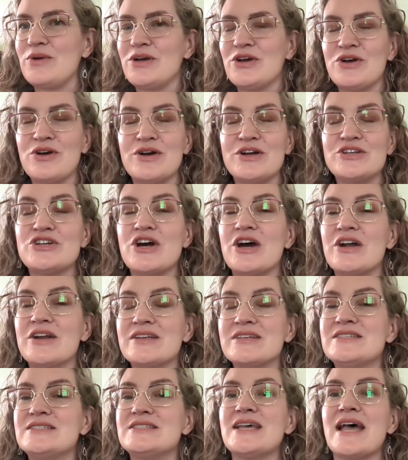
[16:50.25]
encourage
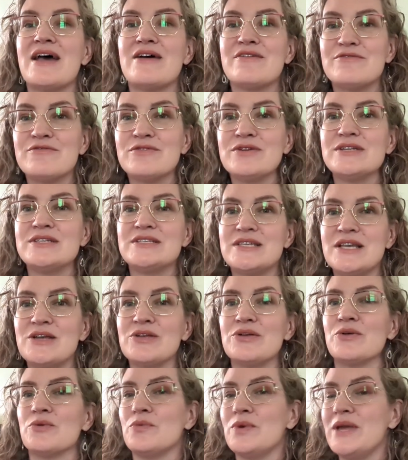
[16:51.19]
artists every
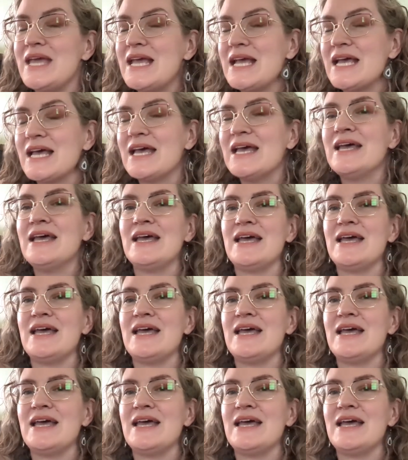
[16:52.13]
single week.